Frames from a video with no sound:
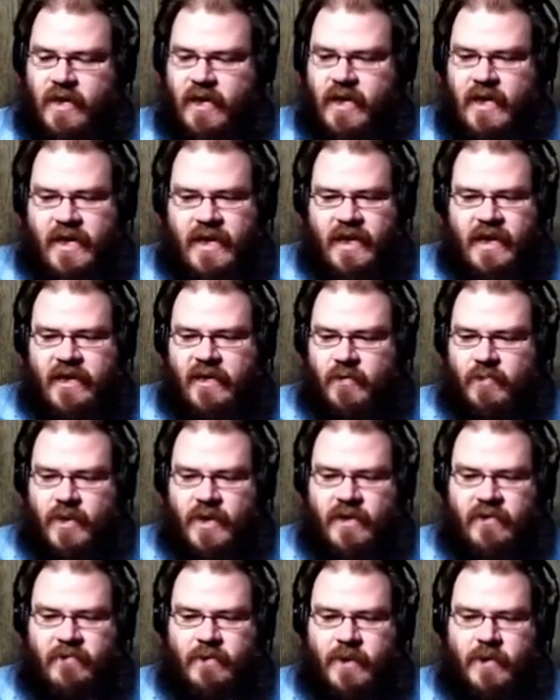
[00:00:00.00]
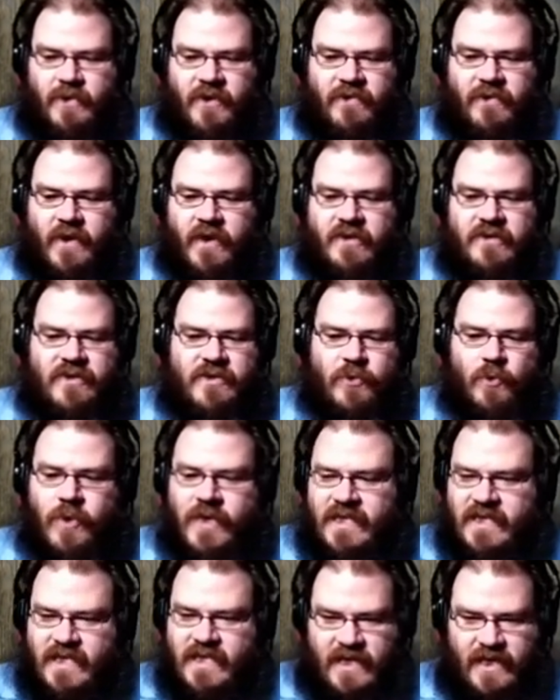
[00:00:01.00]
and I could probably find
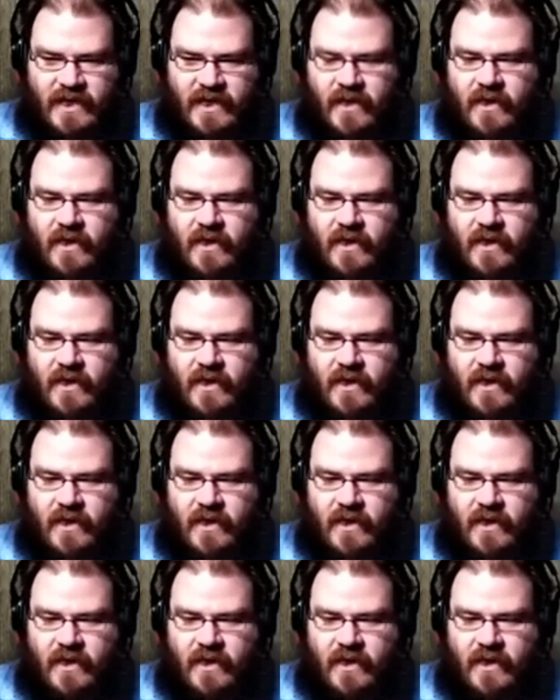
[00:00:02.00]
20